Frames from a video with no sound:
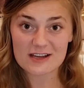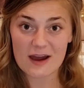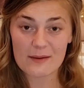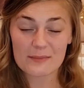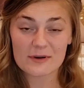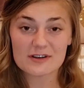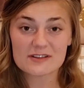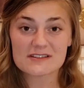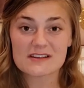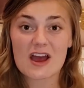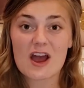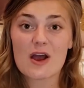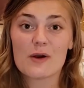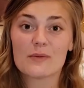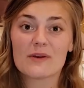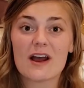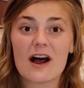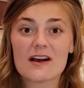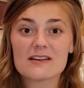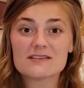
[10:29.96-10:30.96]
toppers,
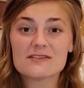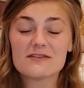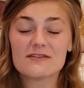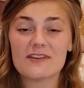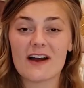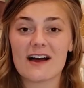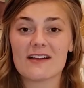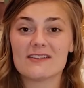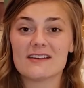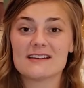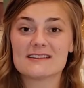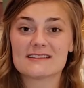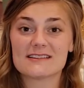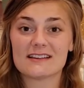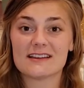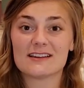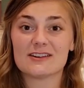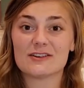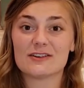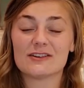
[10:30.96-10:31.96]
we also found these
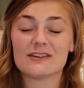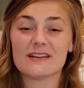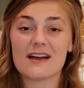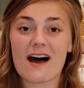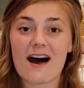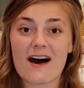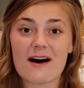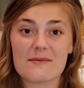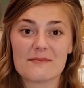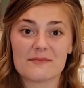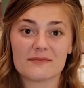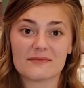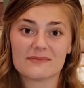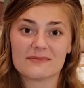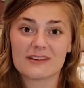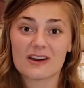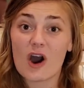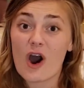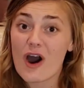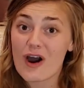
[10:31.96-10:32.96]
little
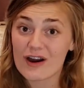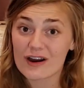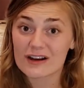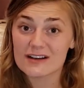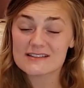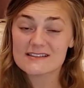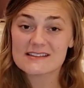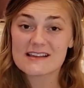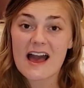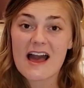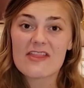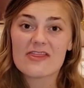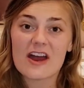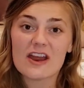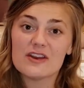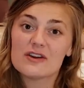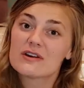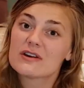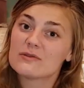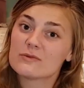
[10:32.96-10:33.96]
cards that
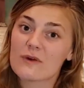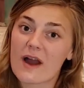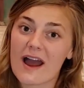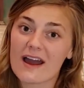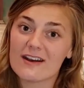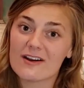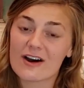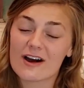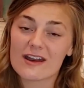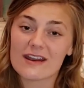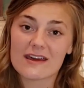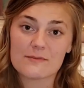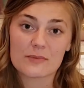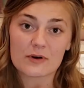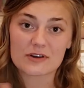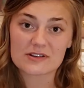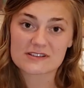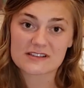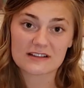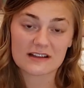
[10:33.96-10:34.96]
you could write on and
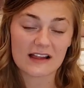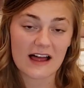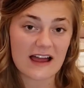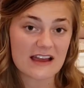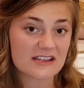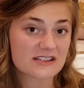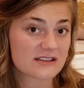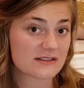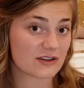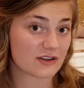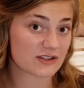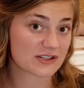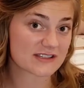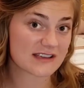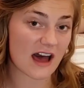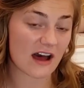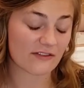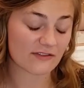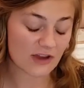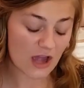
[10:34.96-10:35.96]
personalize
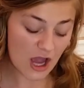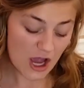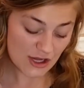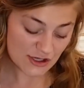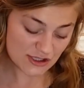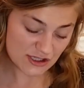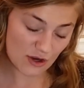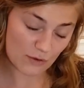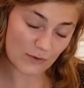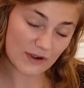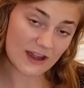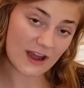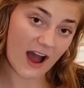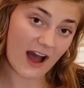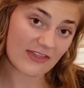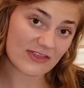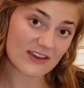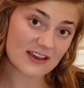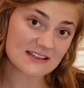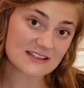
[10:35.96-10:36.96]
yourself. So we
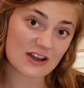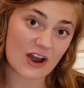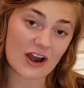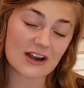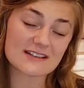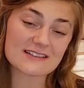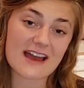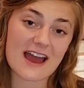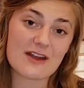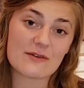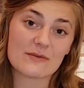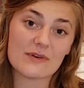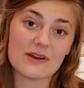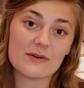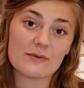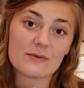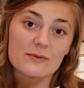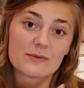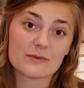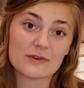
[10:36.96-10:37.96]
got these cards and
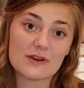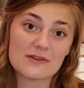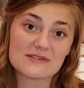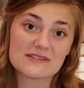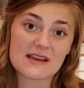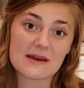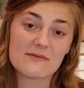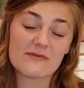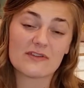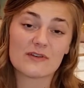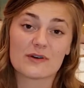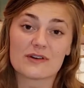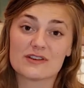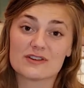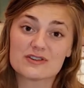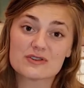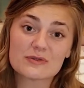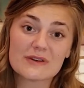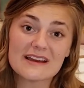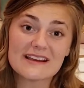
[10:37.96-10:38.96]
we used them for the
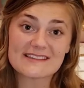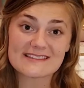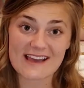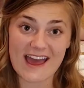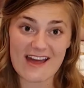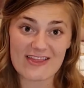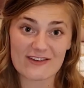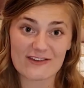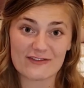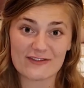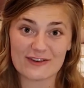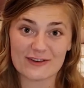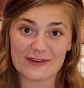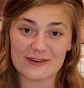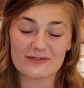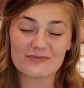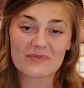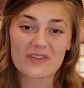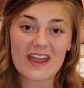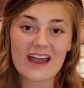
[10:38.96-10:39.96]
drinks and the
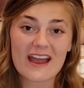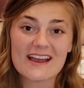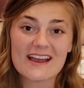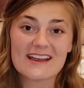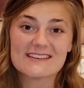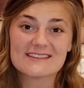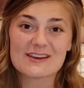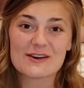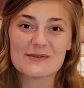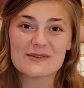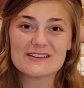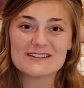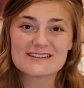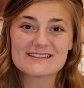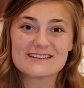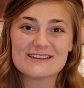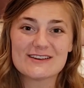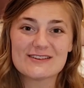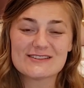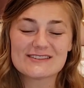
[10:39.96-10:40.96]
food. So we
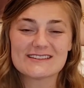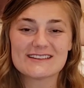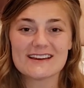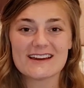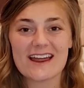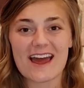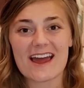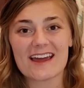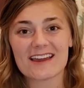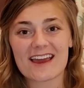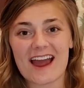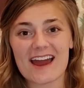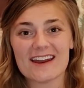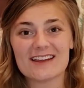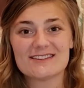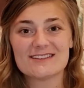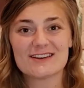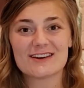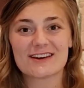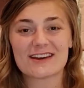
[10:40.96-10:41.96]
just used it and kind
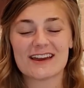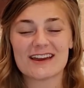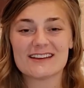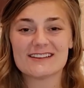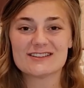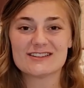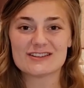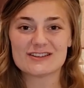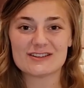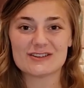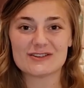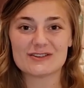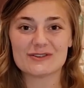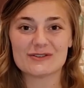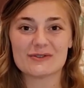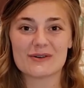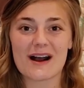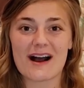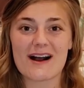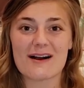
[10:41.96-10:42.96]
of took it
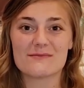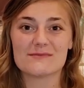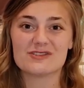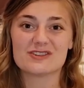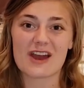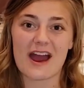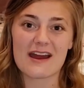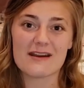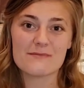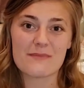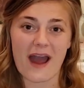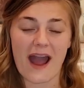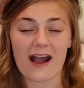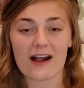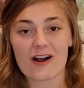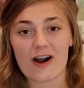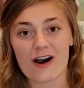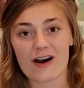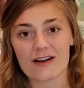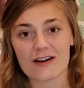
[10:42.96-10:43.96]
to shine
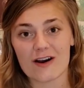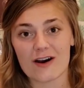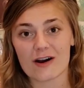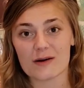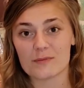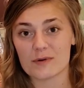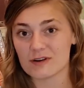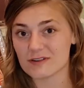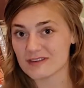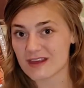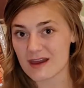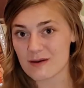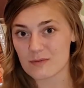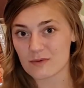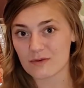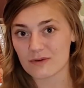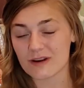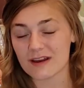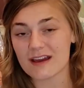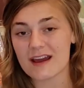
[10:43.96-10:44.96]
back on our birthday
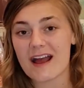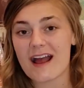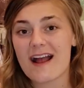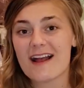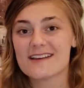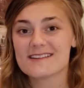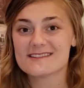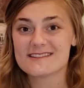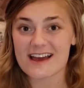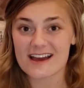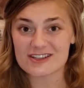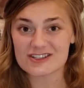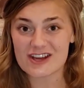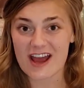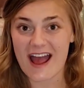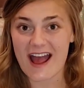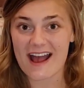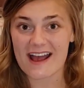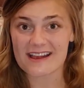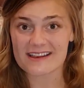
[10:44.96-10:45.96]
boy, such
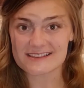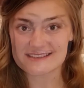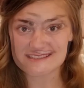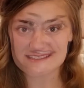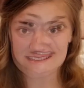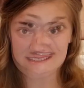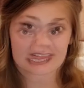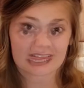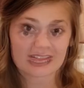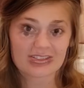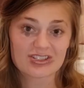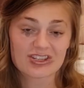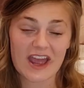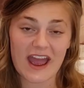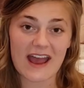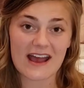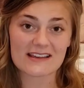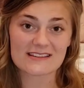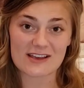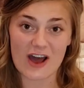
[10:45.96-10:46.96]
as
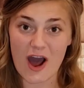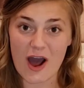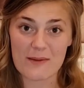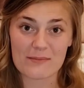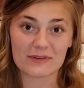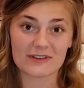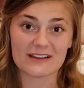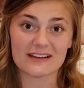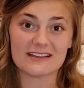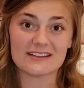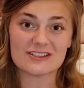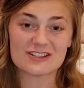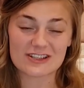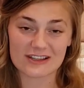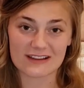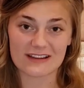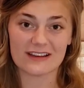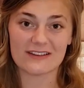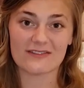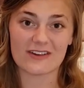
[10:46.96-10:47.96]
Chaz-opoly
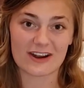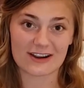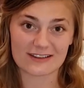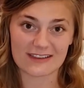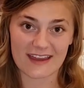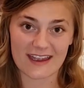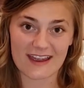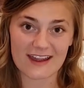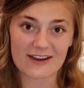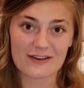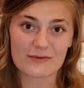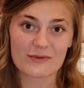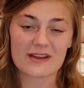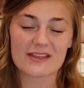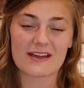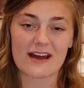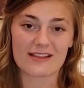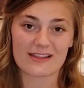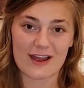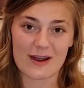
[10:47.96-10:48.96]
Chili Verde.
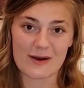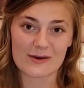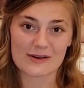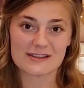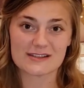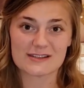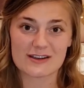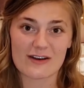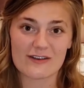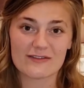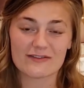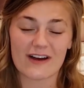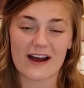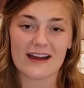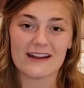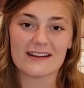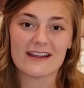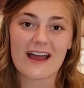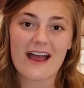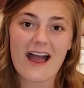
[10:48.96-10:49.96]
We thought that was so
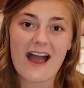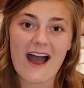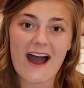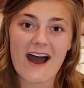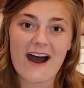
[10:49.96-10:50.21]
fun